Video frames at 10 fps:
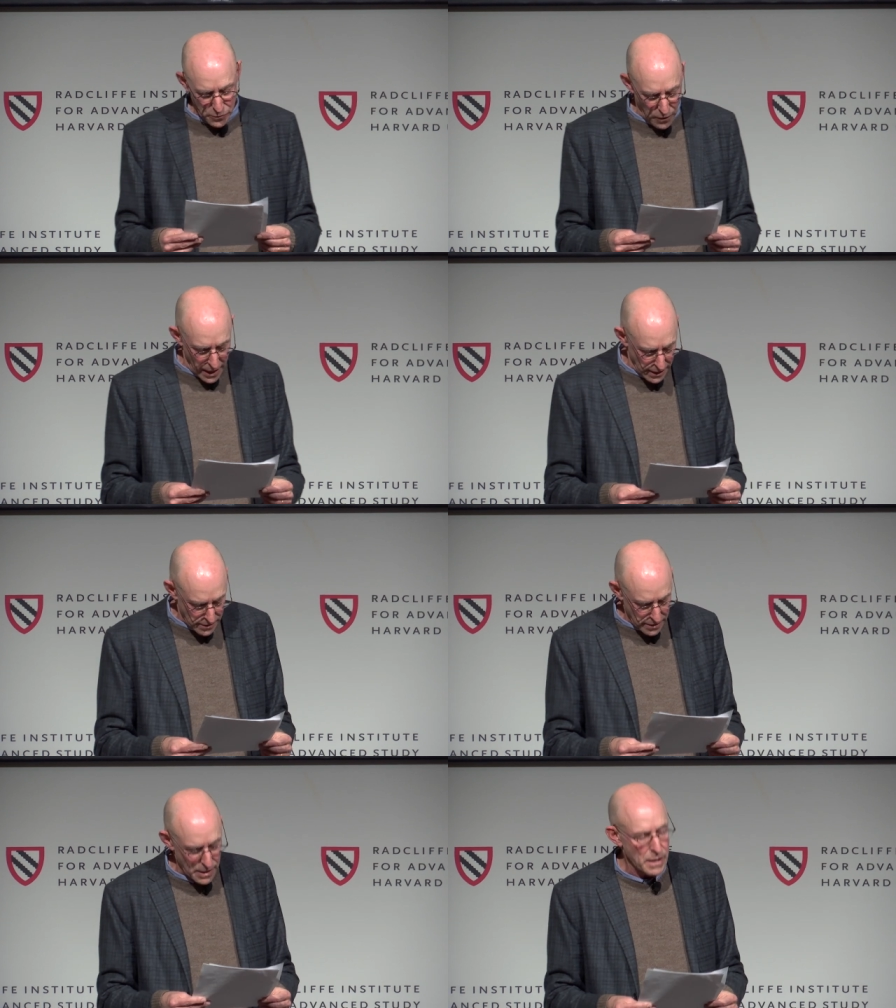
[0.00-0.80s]

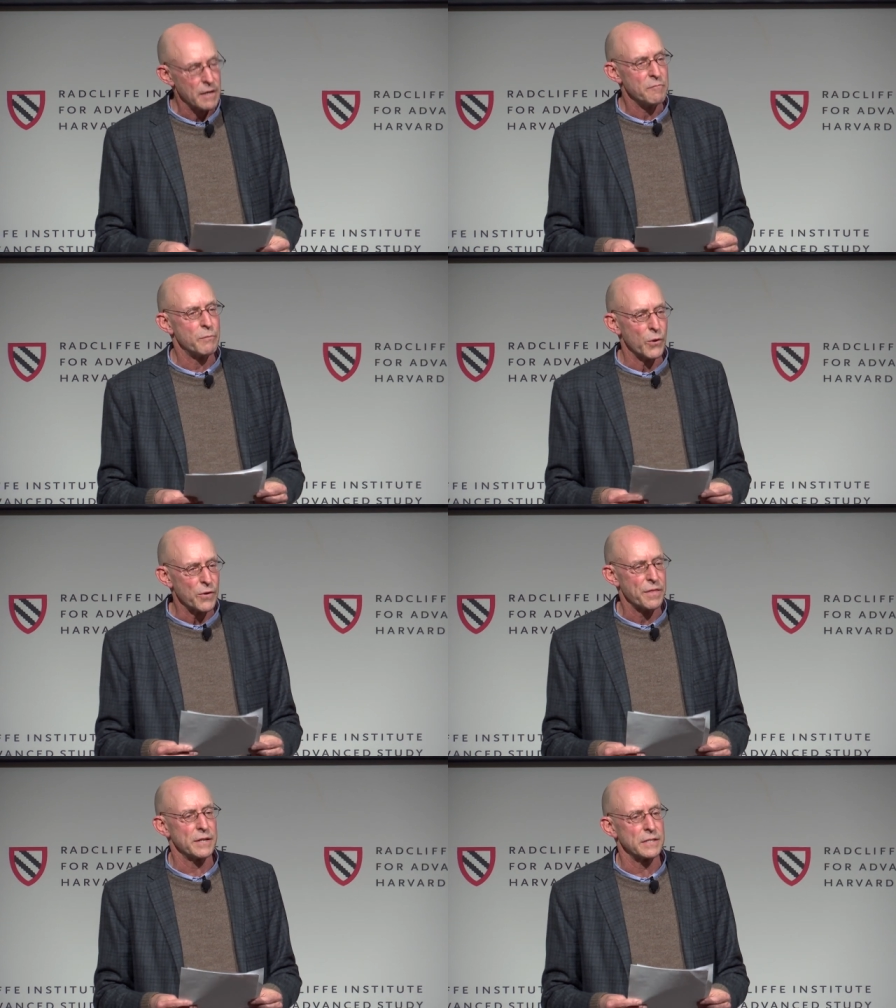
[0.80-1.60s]
twice,
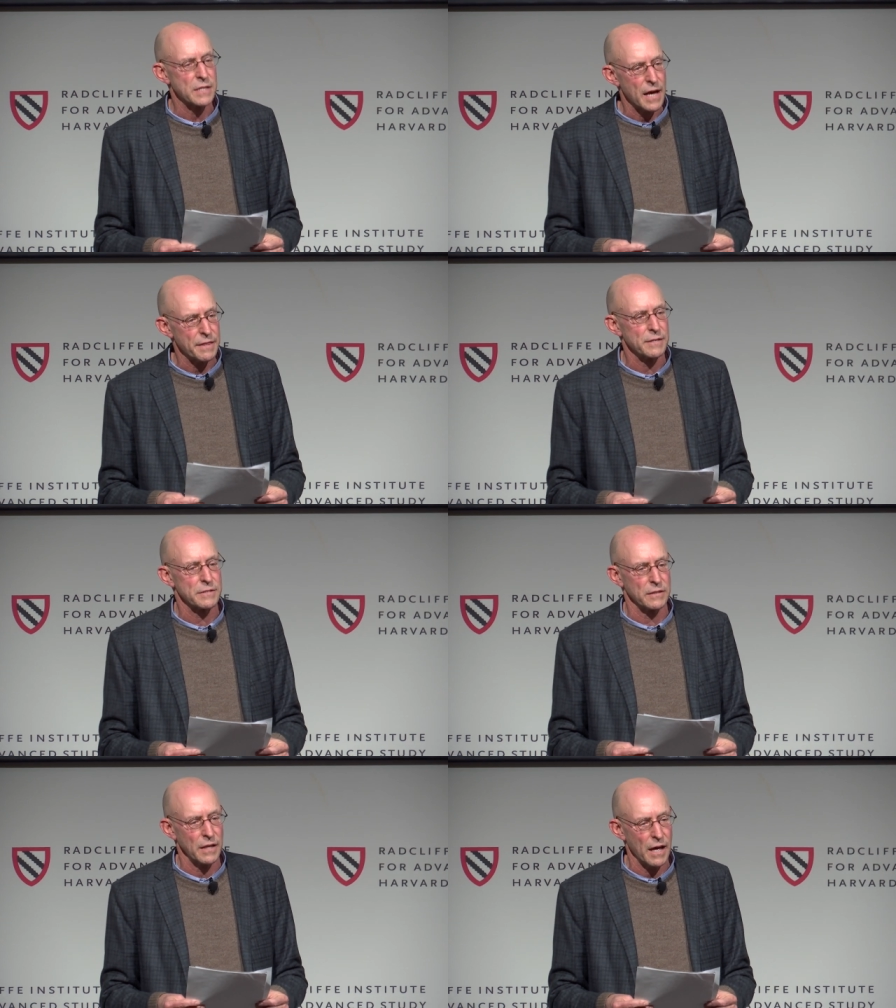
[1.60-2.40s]
Birth and death
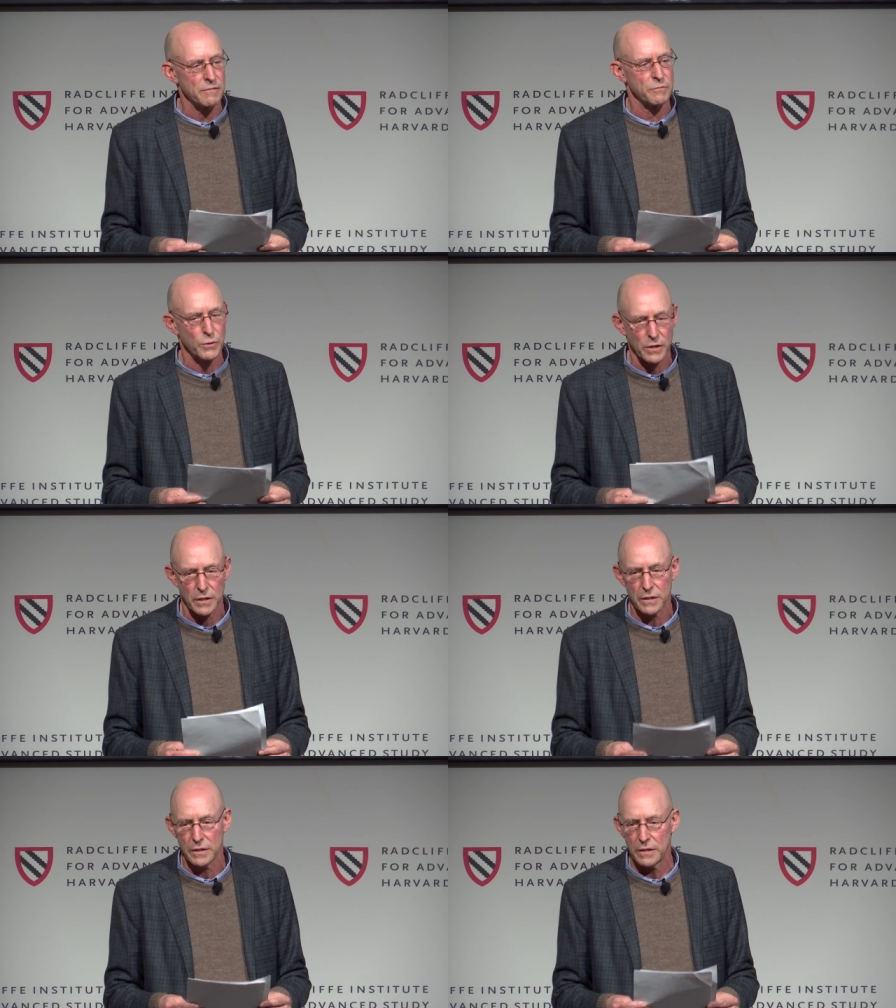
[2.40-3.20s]
is a lot of
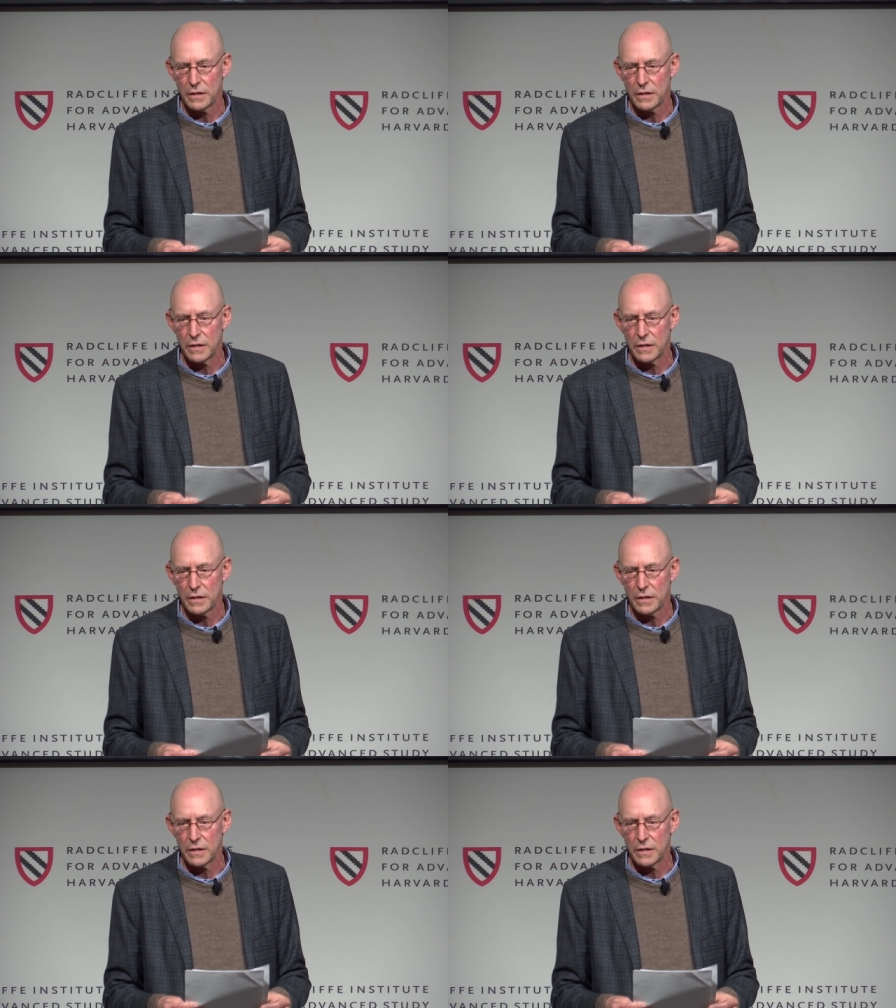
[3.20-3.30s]
work.